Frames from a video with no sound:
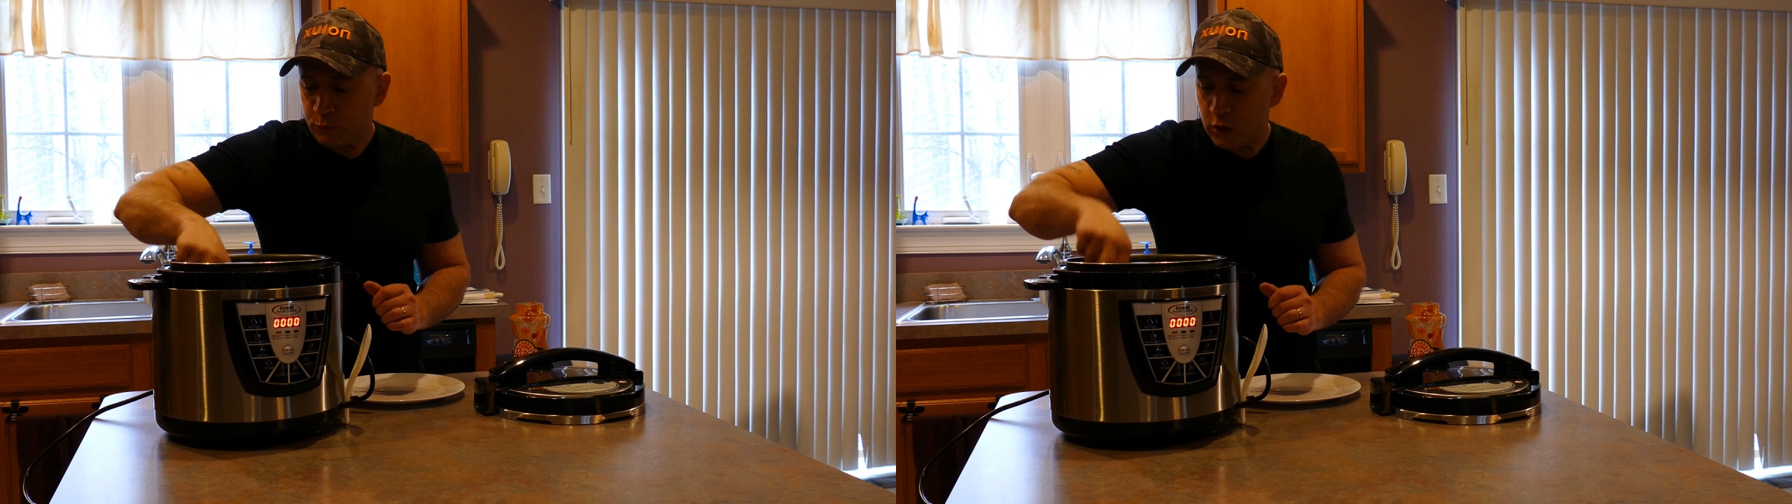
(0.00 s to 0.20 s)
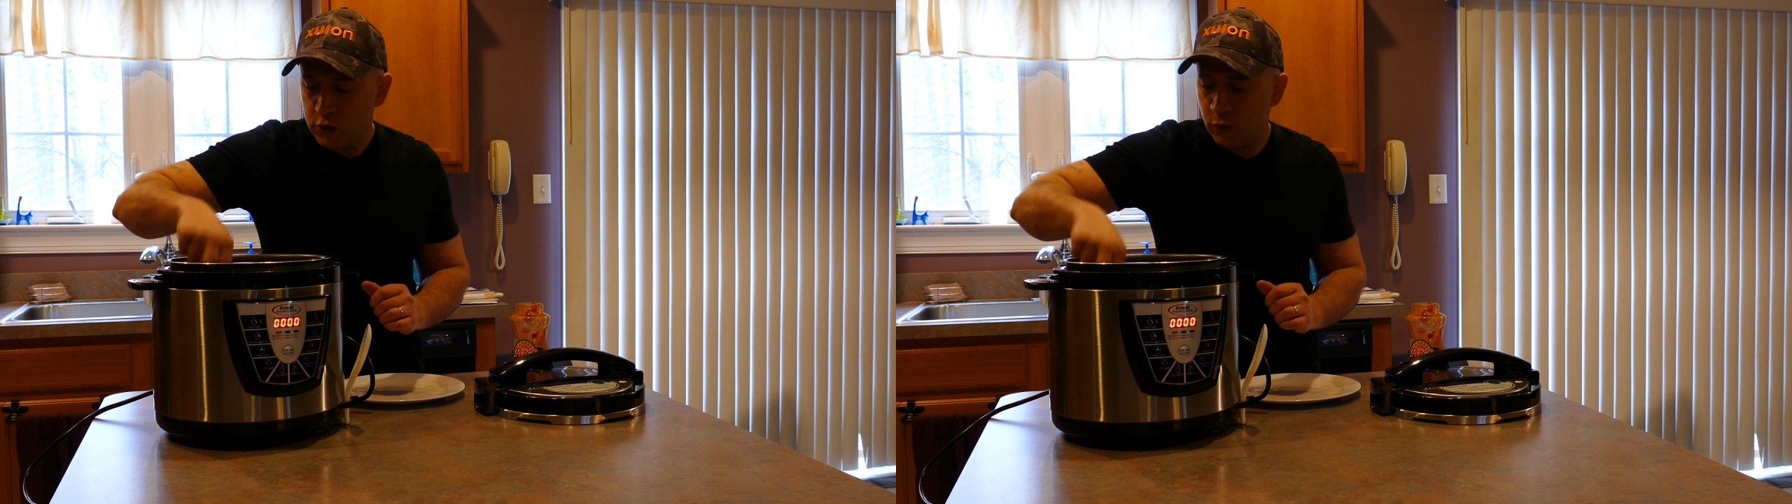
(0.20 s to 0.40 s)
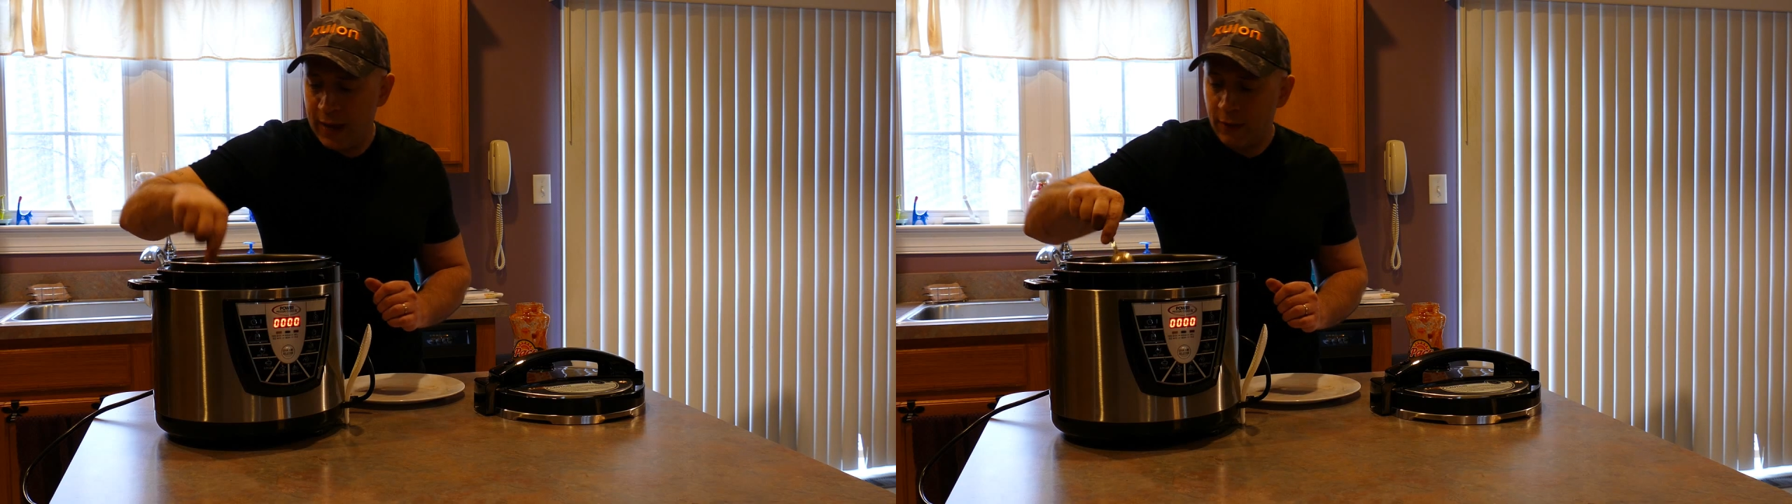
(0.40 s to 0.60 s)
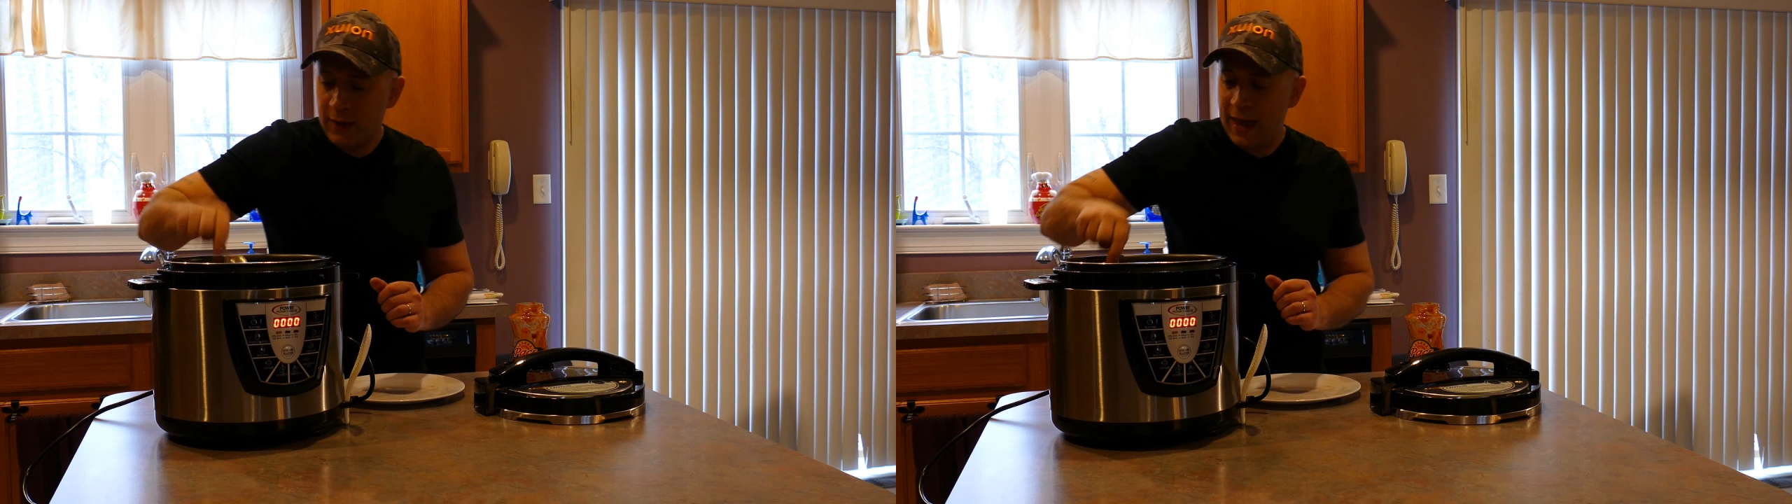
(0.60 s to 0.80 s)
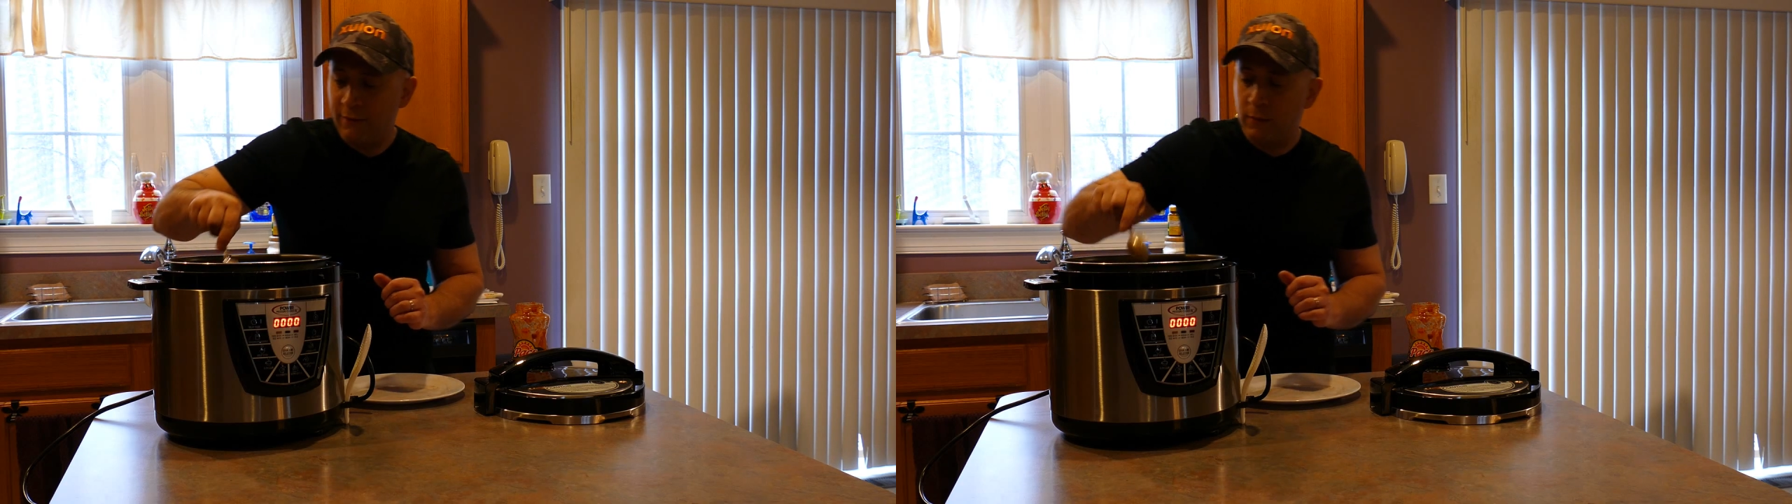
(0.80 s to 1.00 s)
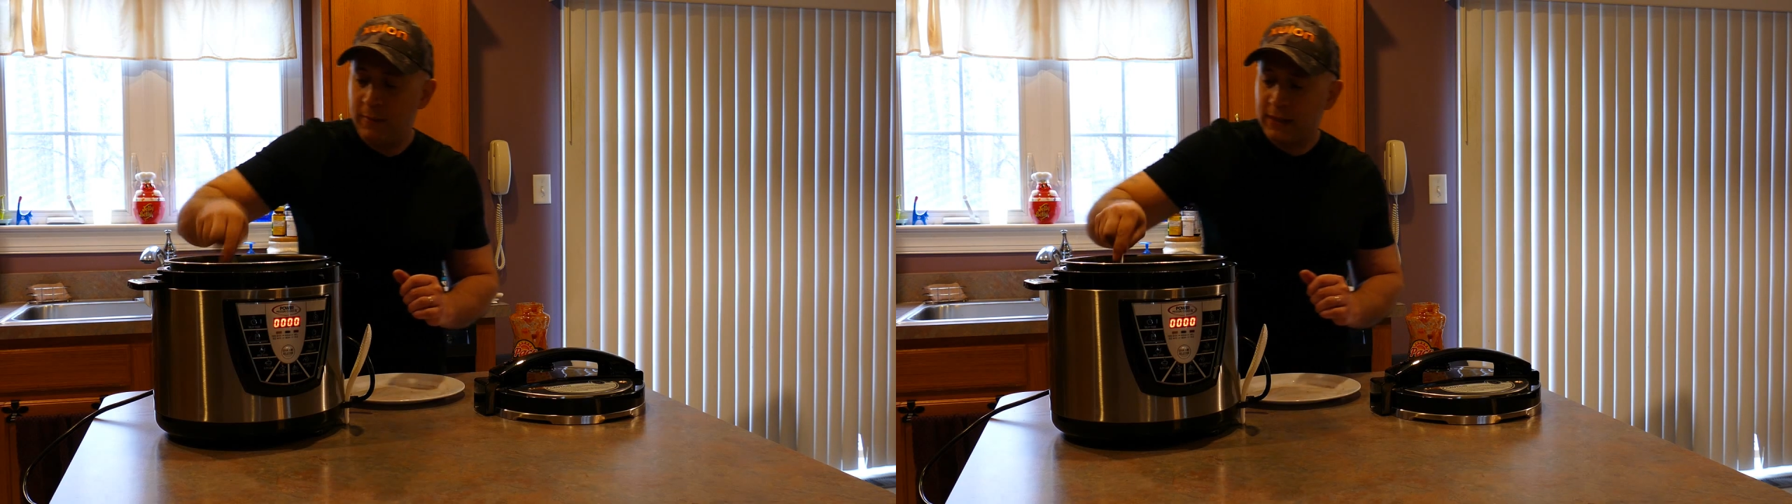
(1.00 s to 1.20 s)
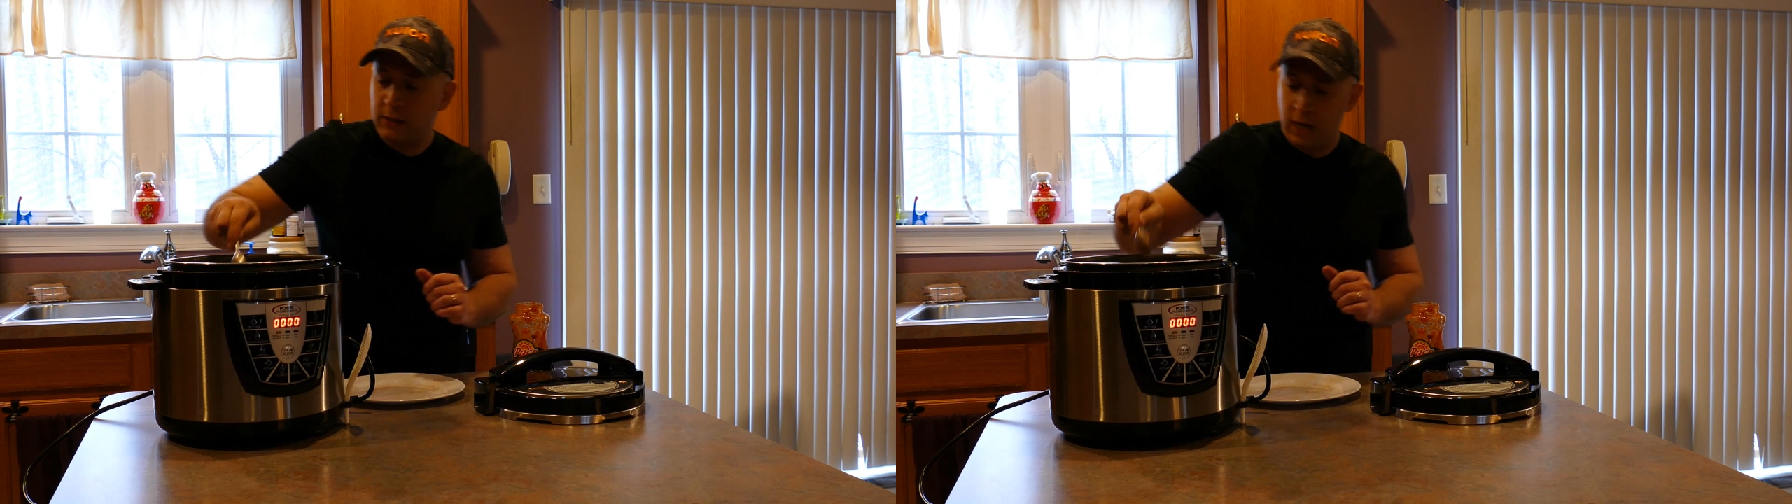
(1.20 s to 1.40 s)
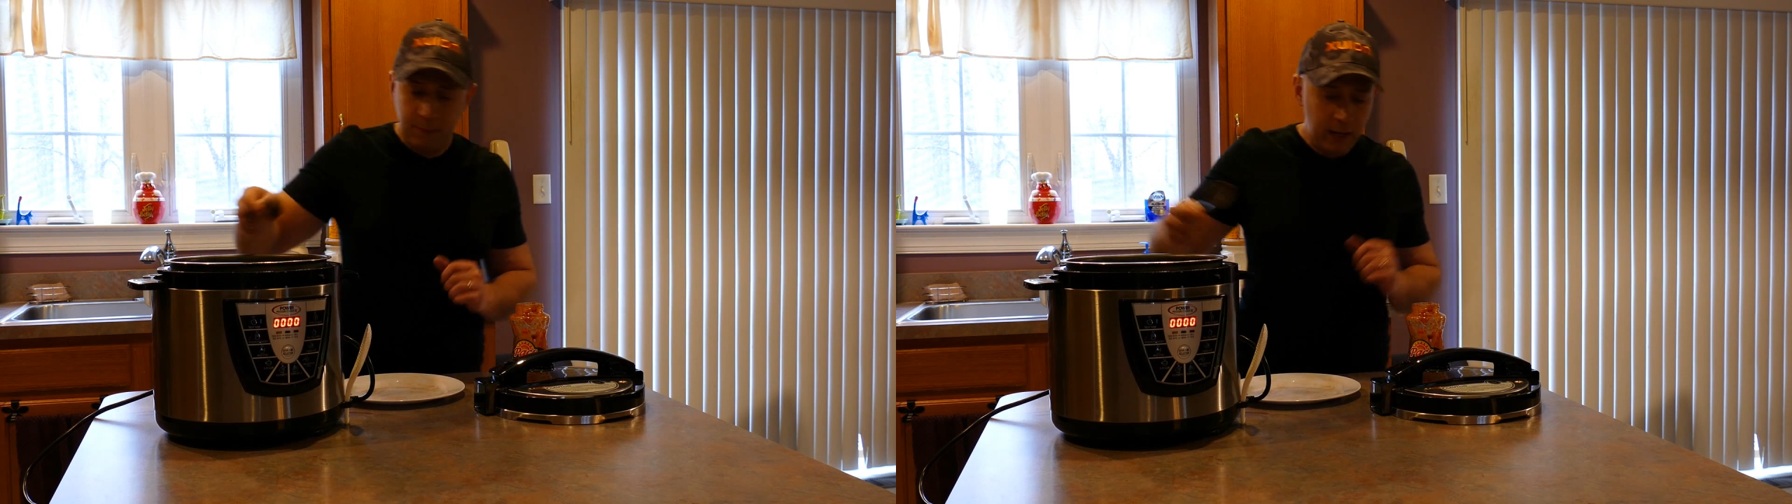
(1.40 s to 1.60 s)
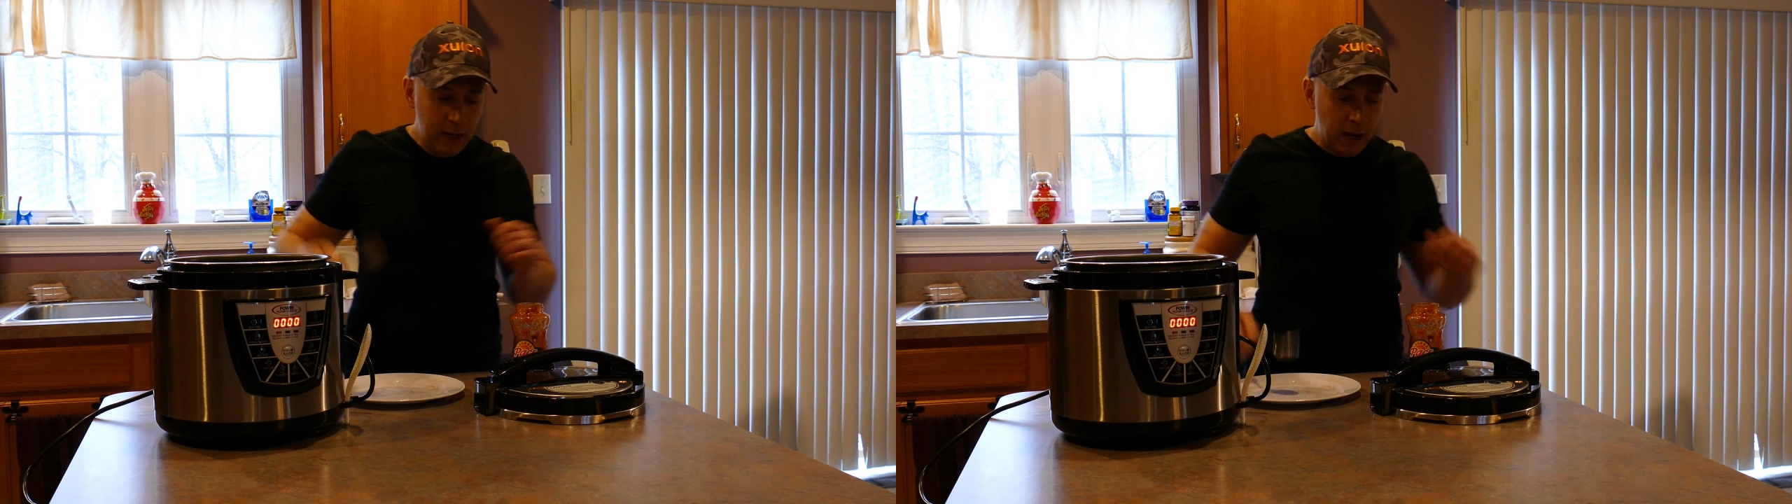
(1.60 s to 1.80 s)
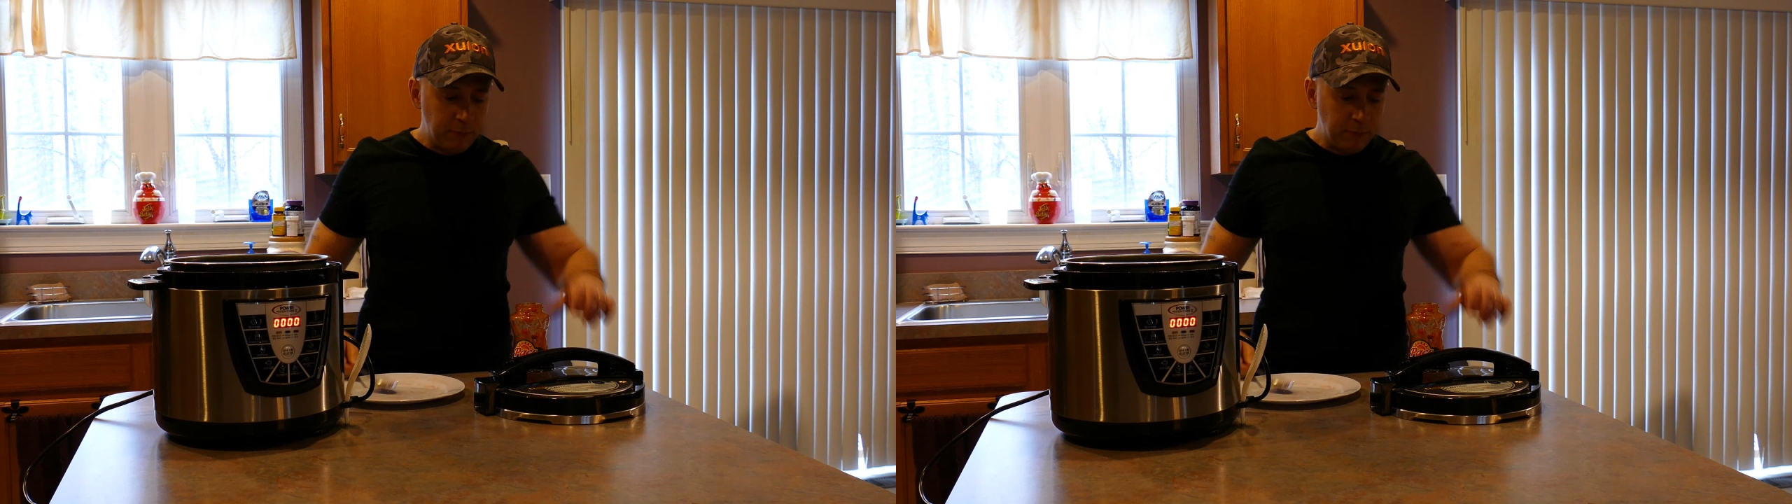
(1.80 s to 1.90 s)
So now that I have it mixed up,